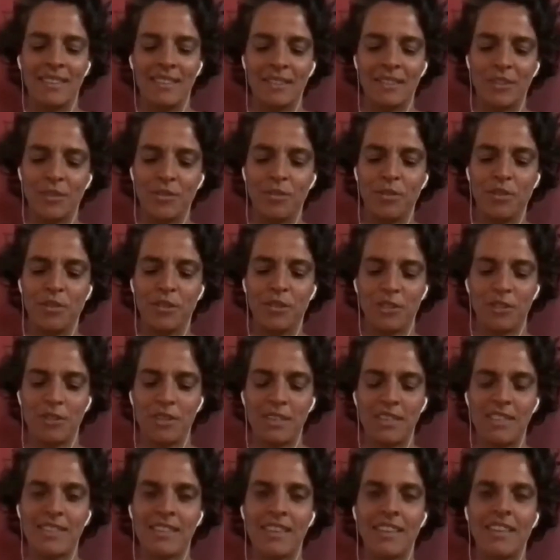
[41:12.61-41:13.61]
two
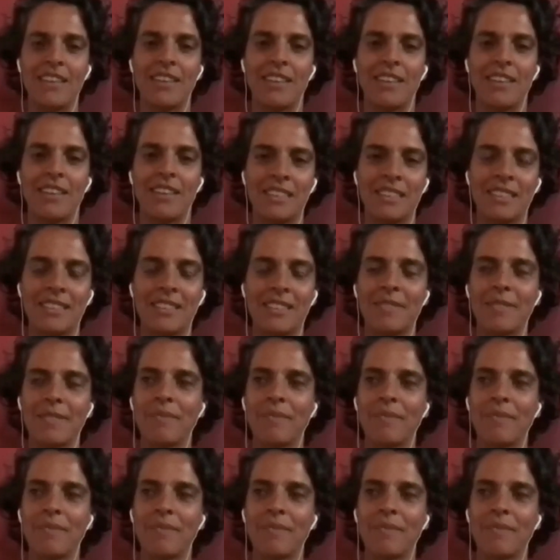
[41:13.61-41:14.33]
stories I heard,